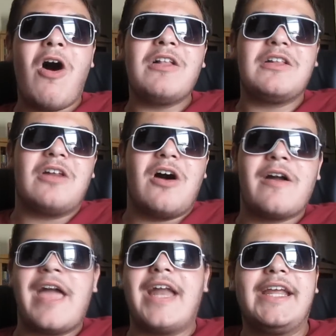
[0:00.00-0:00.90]
all
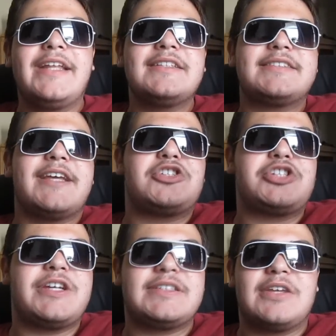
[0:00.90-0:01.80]
along, and he didn't say
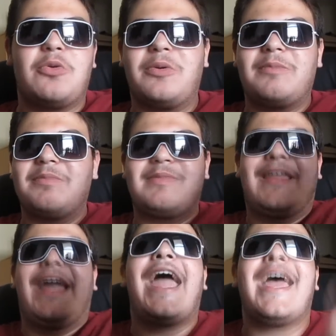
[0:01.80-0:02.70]
shit till
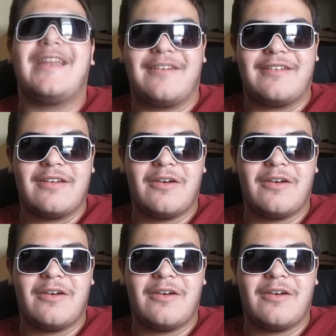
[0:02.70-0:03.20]
they end,